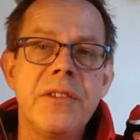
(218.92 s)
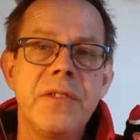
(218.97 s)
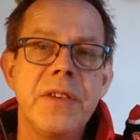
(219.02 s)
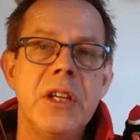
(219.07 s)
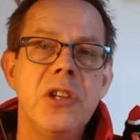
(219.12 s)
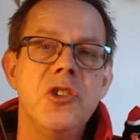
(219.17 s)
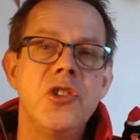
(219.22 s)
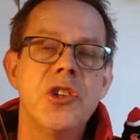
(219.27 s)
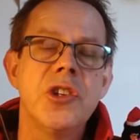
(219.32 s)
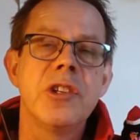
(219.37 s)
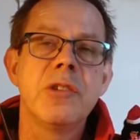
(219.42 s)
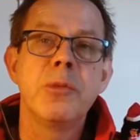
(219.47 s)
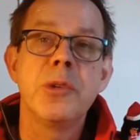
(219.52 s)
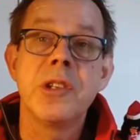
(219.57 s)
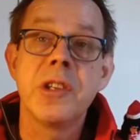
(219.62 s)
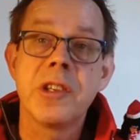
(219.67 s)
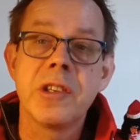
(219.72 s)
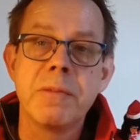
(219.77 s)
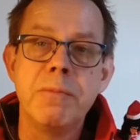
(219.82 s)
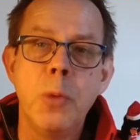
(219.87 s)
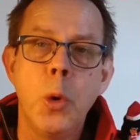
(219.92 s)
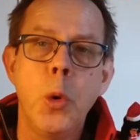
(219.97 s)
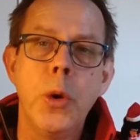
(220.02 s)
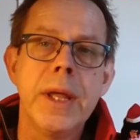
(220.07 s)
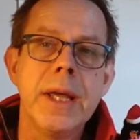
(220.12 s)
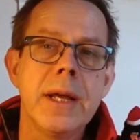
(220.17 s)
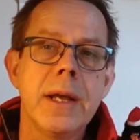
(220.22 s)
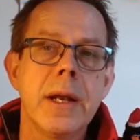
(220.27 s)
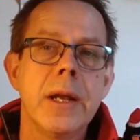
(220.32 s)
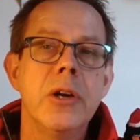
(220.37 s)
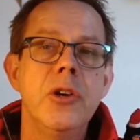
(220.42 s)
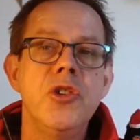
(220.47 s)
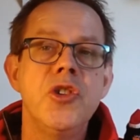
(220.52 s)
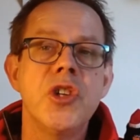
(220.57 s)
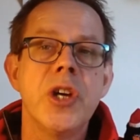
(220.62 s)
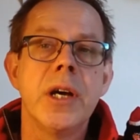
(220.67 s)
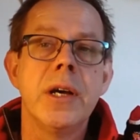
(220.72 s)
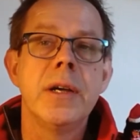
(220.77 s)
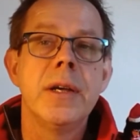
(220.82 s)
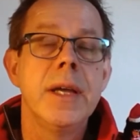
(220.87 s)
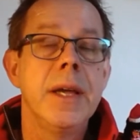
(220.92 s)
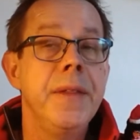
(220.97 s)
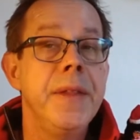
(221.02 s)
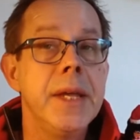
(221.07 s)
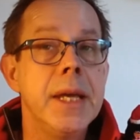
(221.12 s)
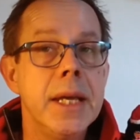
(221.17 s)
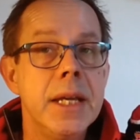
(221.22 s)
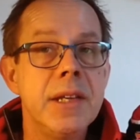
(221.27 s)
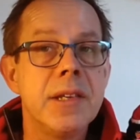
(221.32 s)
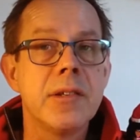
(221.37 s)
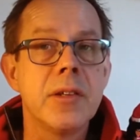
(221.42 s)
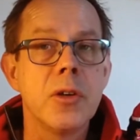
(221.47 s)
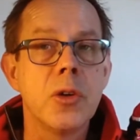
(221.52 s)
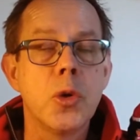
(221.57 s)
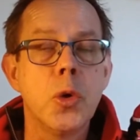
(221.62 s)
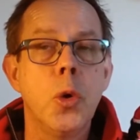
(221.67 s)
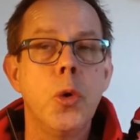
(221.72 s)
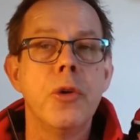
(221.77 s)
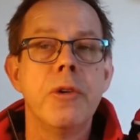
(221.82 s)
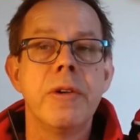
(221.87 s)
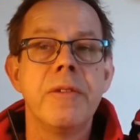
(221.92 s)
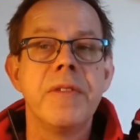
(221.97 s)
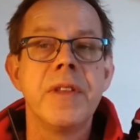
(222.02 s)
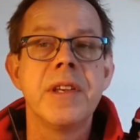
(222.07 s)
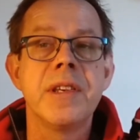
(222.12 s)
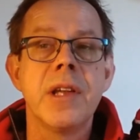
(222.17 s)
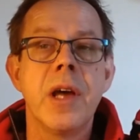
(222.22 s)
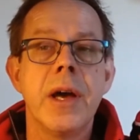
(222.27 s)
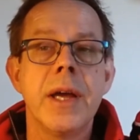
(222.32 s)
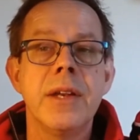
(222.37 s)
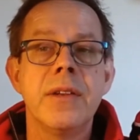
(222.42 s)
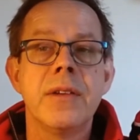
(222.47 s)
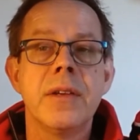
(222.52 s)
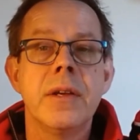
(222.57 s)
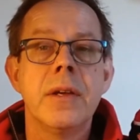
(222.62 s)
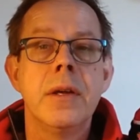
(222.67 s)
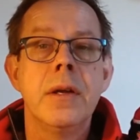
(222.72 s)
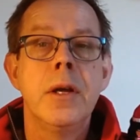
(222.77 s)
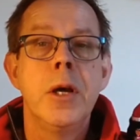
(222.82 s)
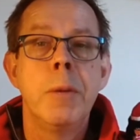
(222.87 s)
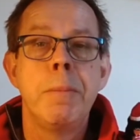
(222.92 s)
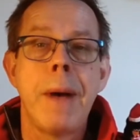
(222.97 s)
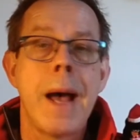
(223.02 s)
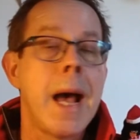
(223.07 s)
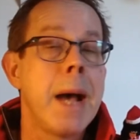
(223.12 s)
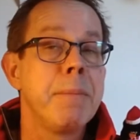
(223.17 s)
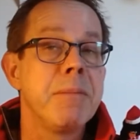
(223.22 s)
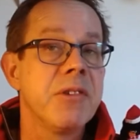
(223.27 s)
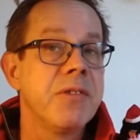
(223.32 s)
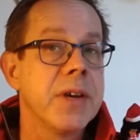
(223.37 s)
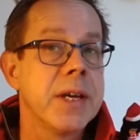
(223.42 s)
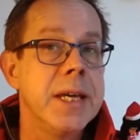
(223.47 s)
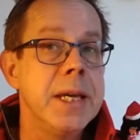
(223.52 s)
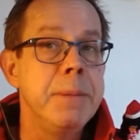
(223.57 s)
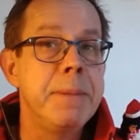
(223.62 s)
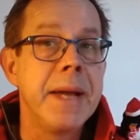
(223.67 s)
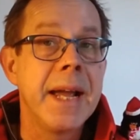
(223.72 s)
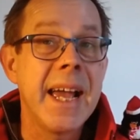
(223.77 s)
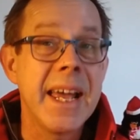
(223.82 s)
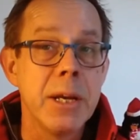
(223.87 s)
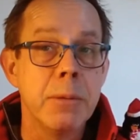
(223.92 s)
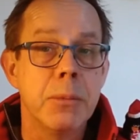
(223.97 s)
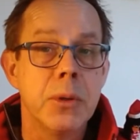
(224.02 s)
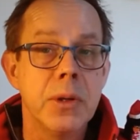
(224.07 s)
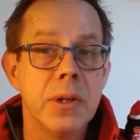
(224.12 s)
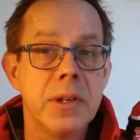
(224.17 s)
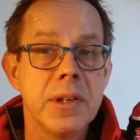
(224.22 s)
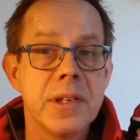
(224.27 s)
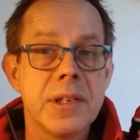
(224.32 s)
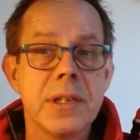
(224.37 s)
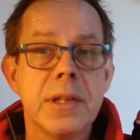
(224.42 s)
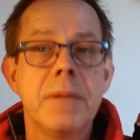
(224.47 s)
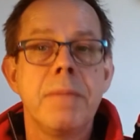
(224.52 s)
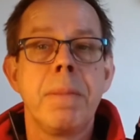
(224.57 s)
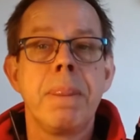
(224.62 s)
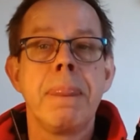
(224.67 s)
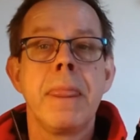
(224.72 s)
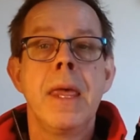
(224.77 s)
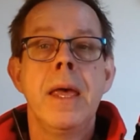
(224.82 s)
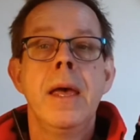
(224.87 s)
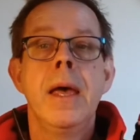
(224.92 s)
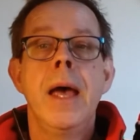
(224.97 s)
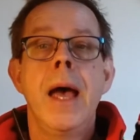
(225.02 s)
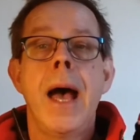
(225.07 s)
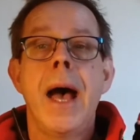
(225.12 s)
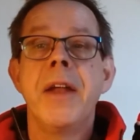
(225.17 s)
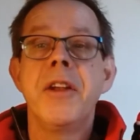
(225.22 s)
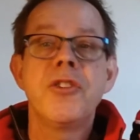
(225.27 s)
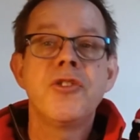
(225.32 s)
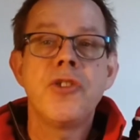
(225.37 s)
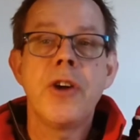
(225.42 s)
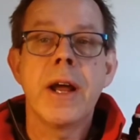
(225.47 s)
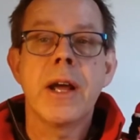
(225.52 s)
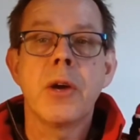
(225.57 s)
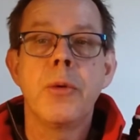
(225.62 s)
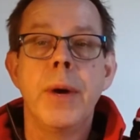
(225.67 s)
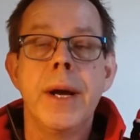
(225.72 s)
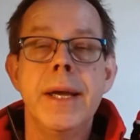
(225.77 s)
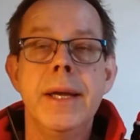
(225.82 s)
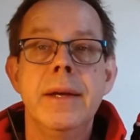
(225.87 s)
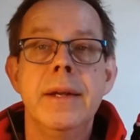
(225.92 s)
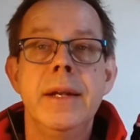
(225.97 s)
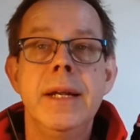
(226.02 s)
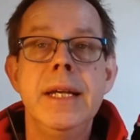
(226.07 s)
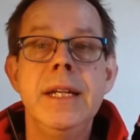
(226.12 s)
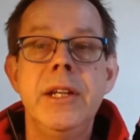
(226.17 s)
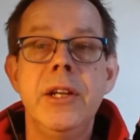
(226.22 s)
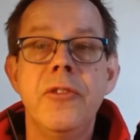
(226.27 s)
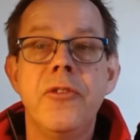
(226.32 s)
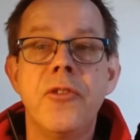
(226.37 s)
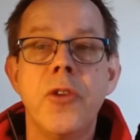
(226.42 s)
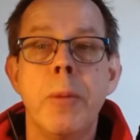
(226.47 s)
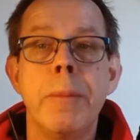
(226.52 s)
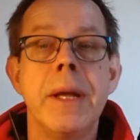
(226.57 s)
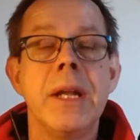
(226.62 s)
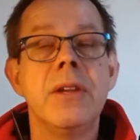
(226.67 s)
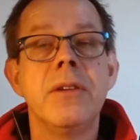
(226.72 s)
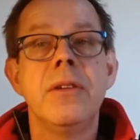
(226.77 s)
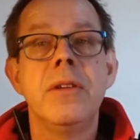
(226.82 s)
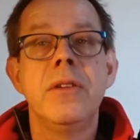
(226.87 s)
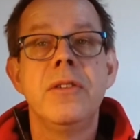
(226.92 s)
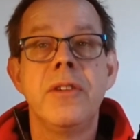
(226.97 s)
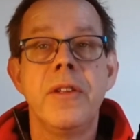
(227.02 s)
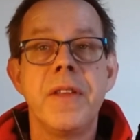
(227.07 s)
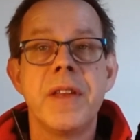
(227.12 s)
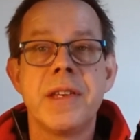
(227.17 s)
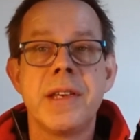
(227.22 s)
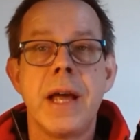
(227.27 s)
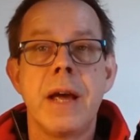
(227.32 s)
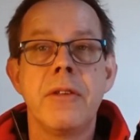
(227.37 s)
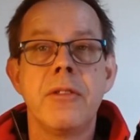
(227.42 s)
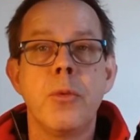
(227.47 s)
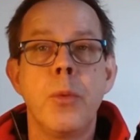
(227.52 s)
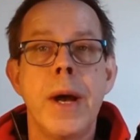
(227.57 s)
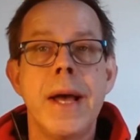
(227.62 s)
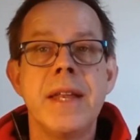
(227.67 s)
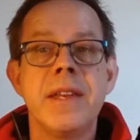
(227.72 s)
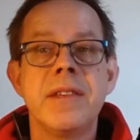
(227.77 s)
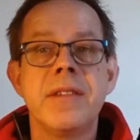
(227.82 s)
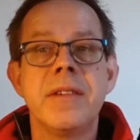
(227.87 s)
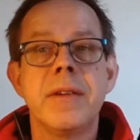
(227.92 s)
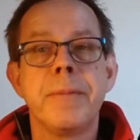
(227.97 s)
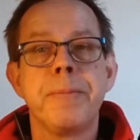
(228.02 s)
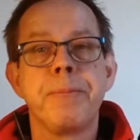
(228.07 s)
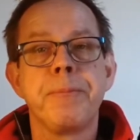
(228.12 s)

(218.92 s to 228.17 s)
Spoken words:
features was a small enclosure in the eastern corner of the site, perhaps for keeping animals, and a trackway leading from it to the southwest.